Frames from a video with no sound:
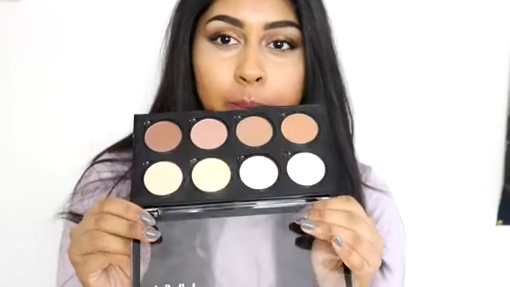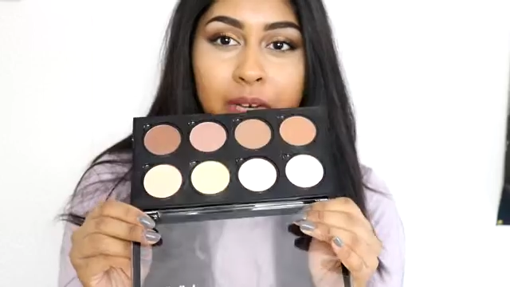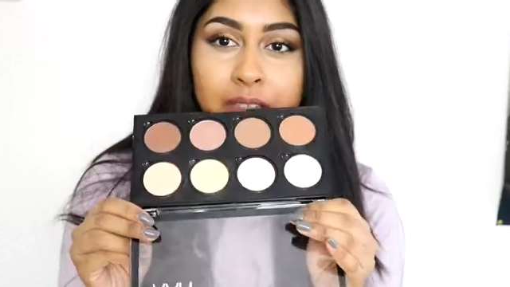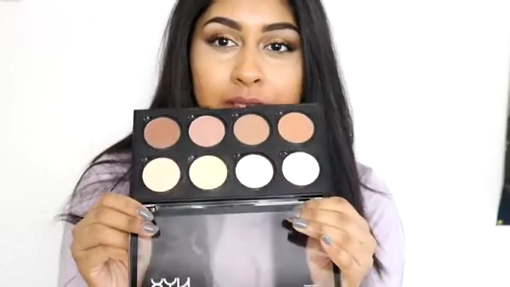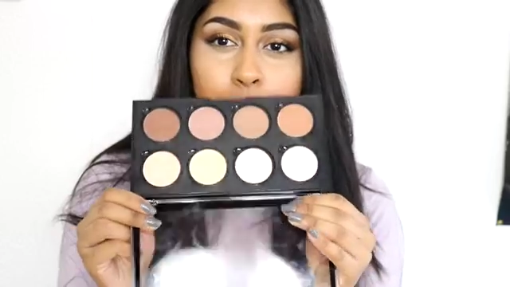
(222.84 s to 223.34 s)

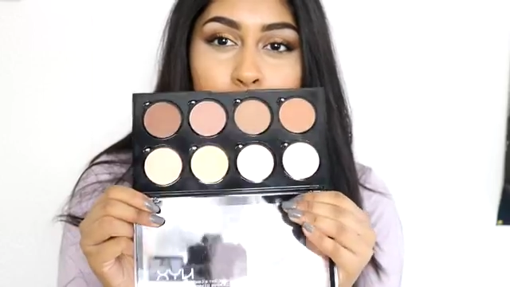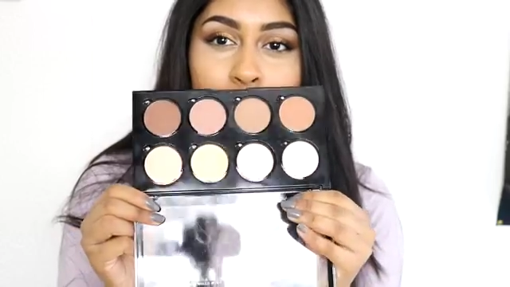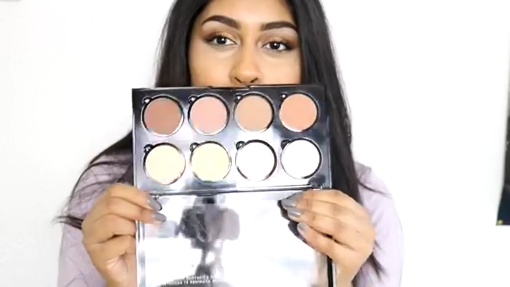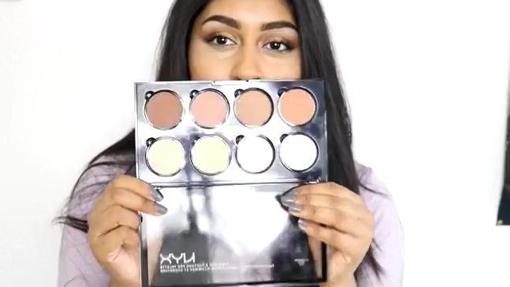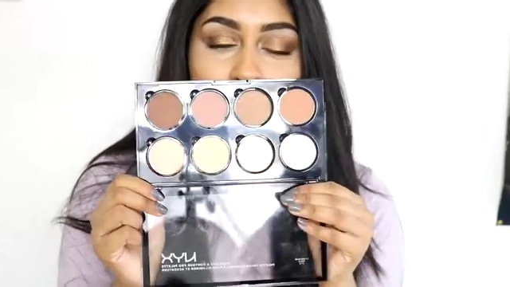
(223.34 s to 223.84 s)
But
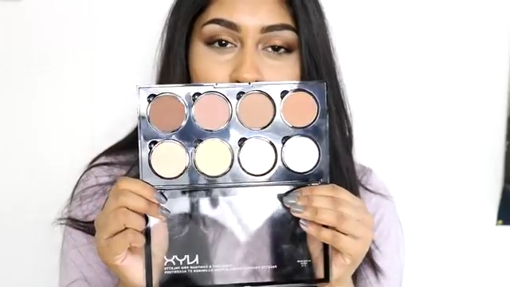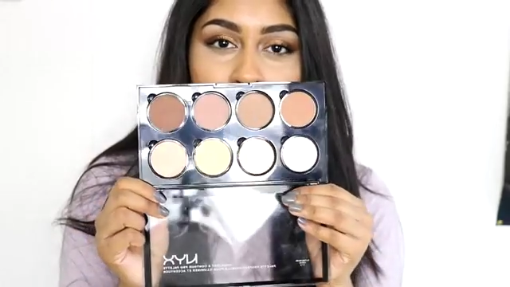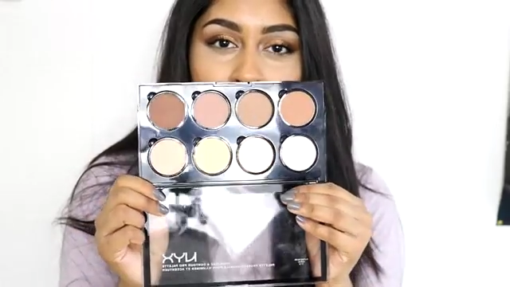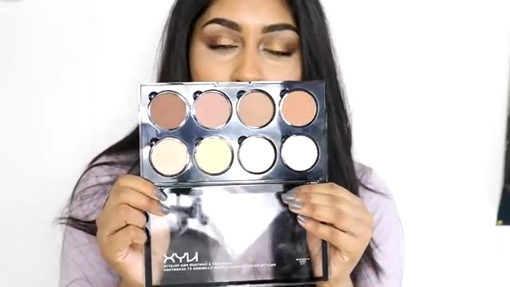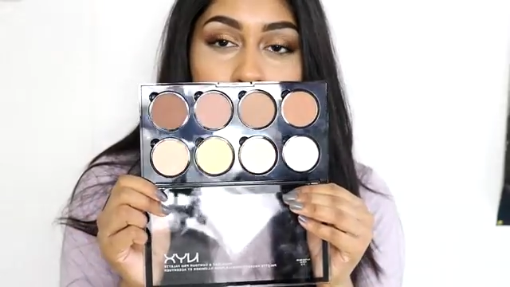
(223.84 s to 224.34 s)
when you
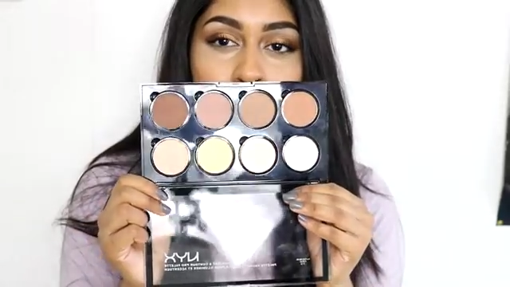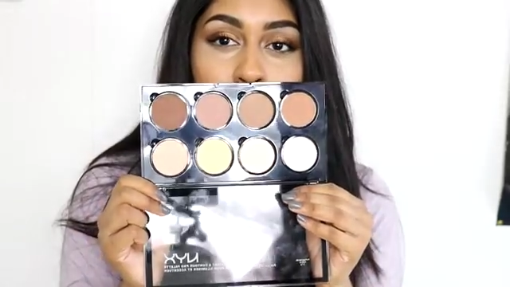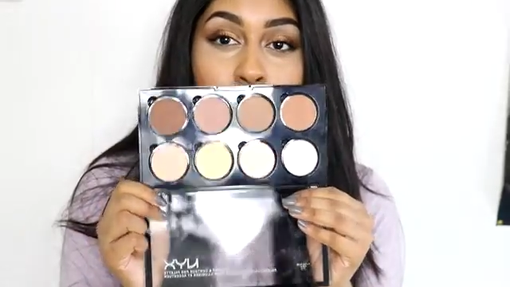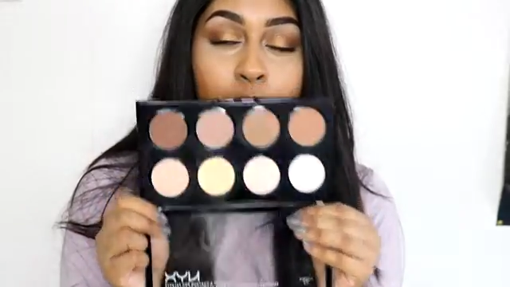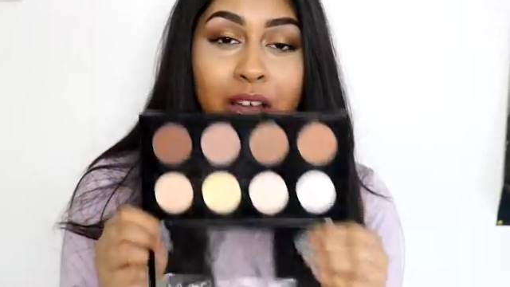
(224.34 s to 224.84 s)
touch them, they're
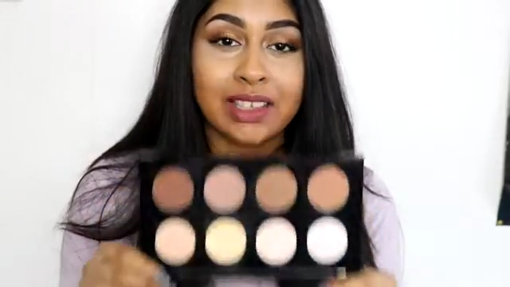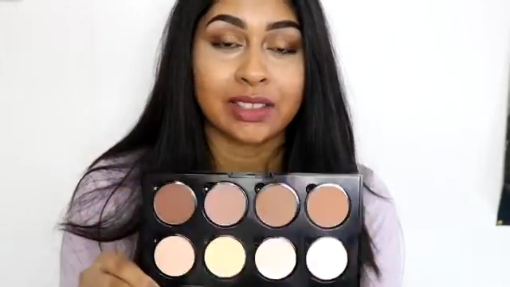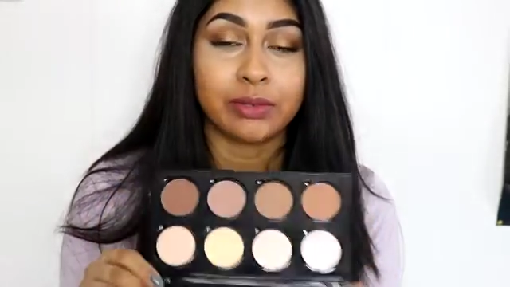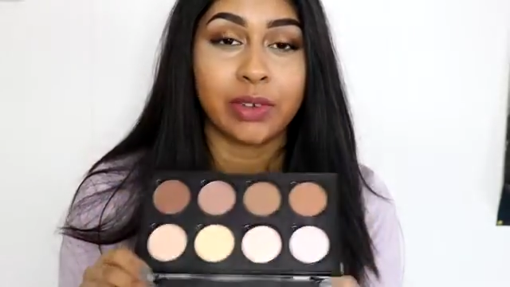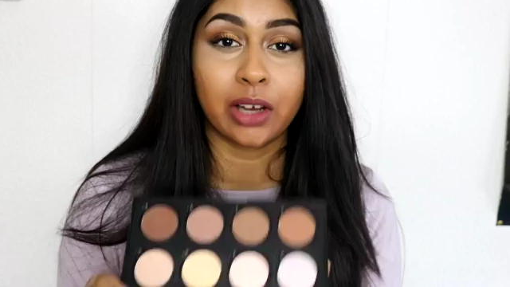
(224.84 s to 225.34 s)
not
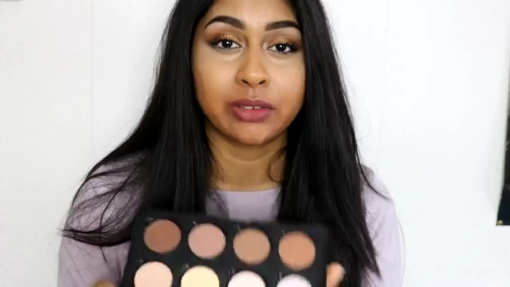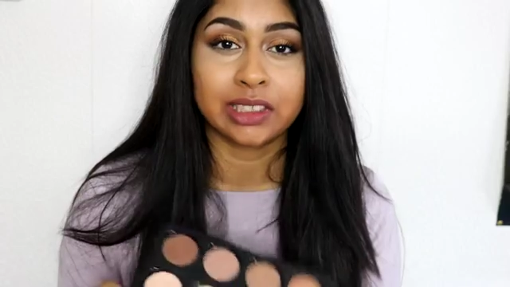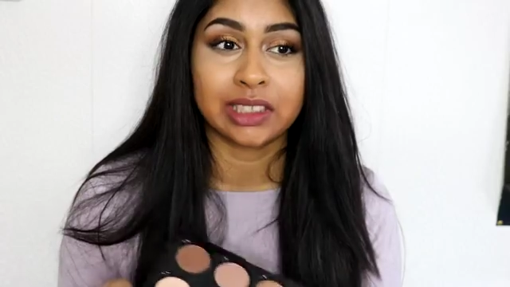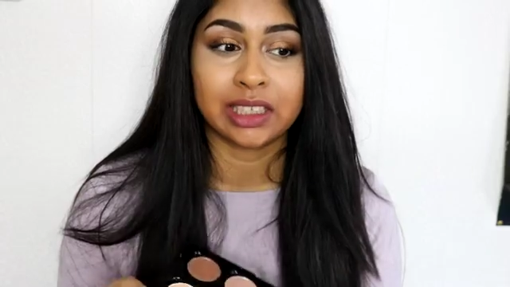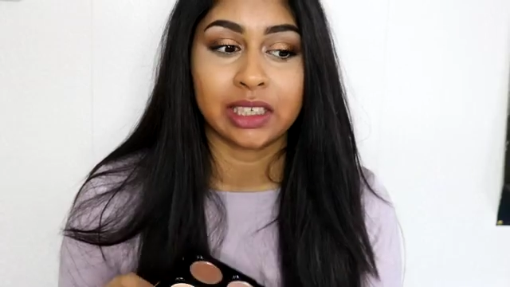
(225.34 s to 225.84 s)
as
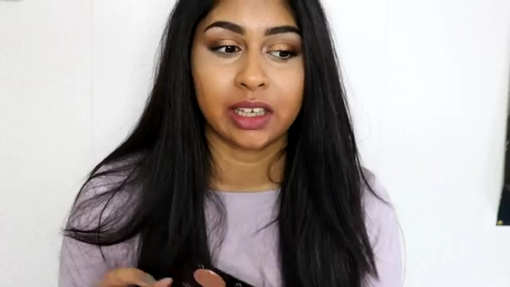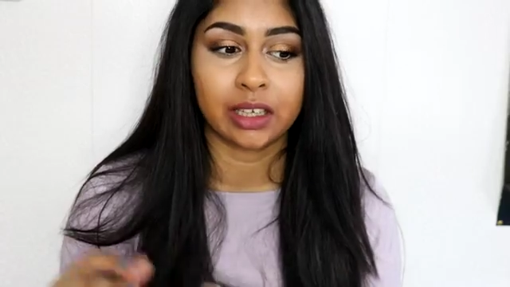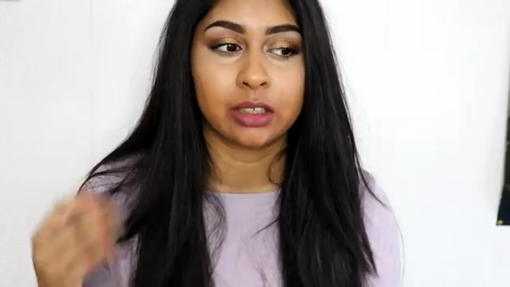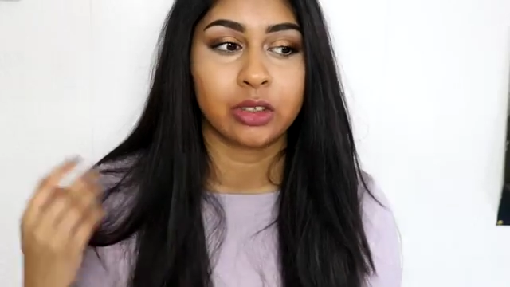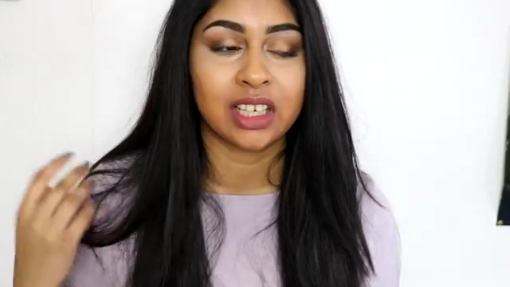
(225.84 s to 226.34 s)
velvety,
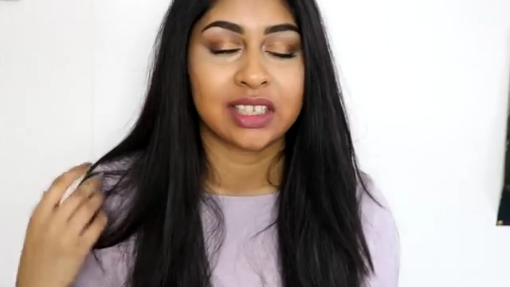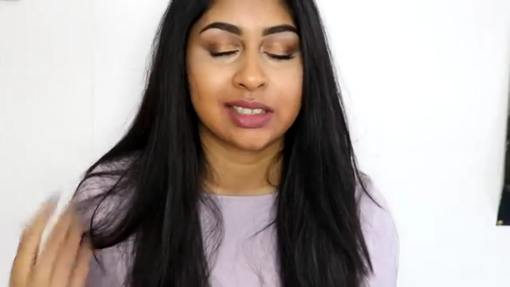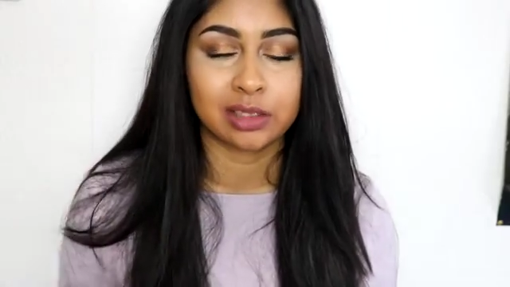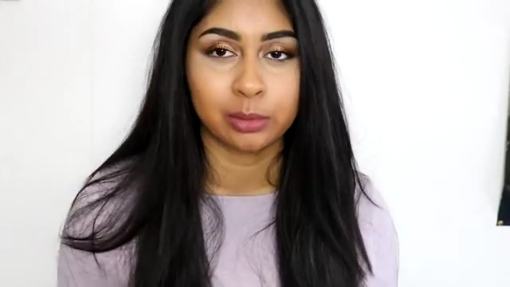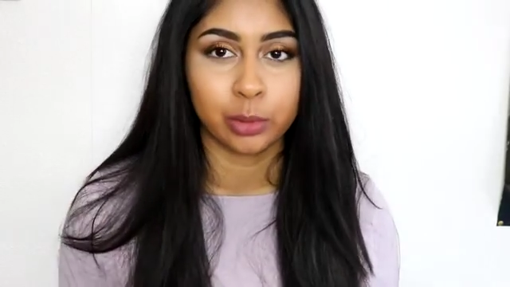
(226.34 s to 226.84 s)
like not as
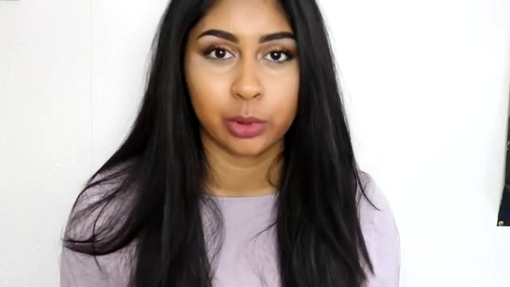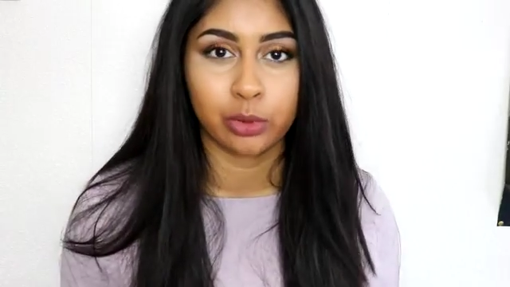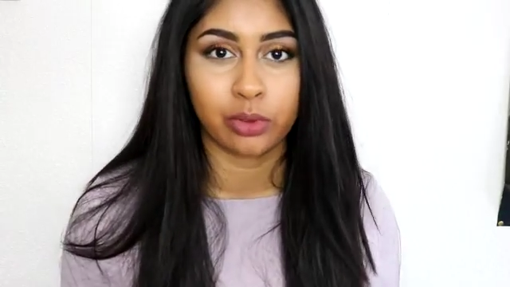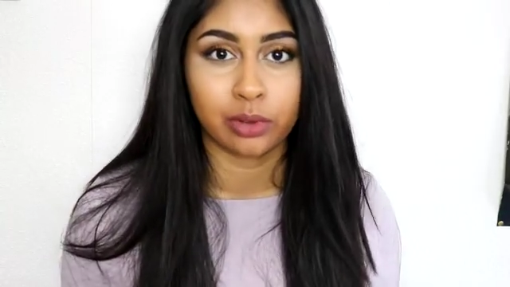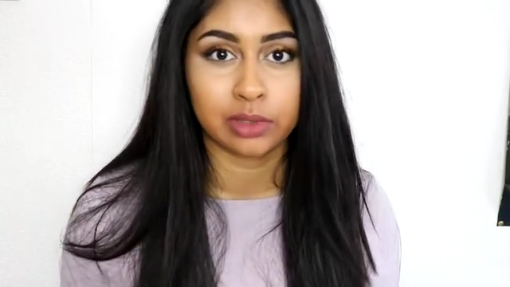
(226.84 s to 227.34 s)

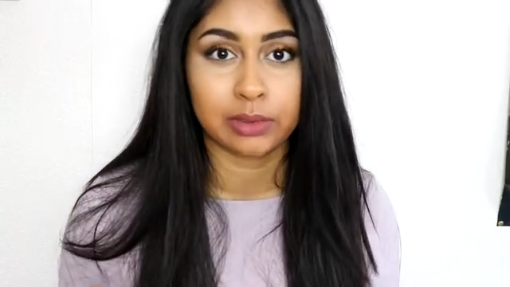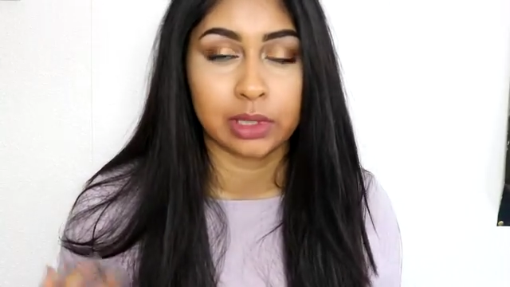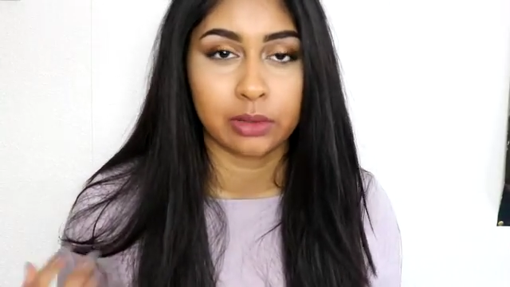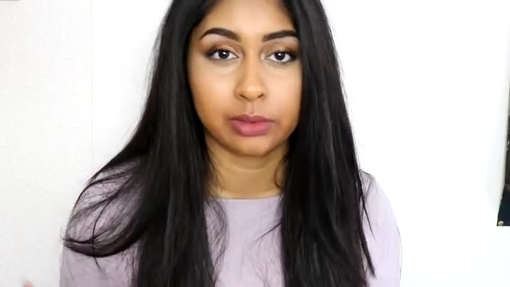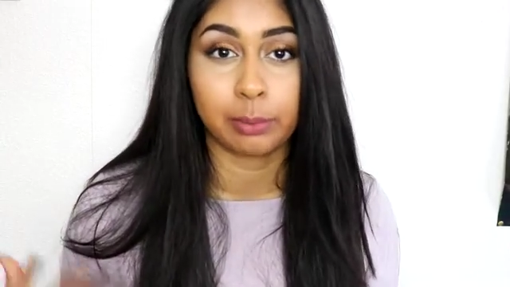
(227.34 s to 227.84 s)
smooth
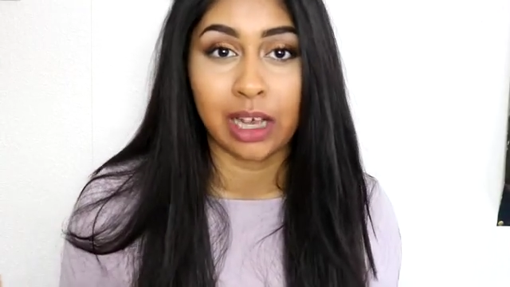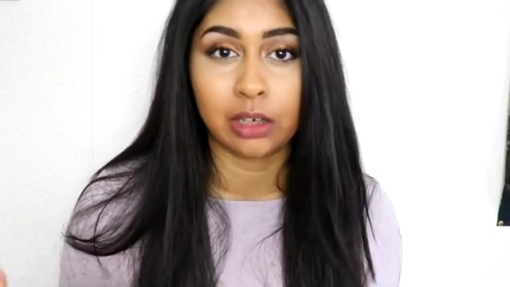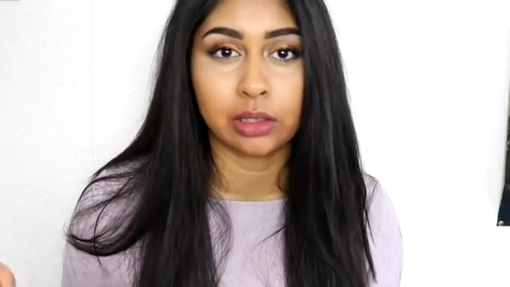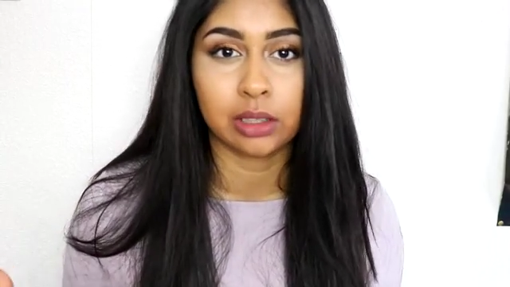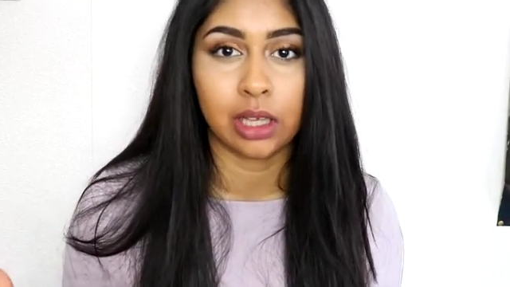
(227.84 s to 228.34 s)
of a powder.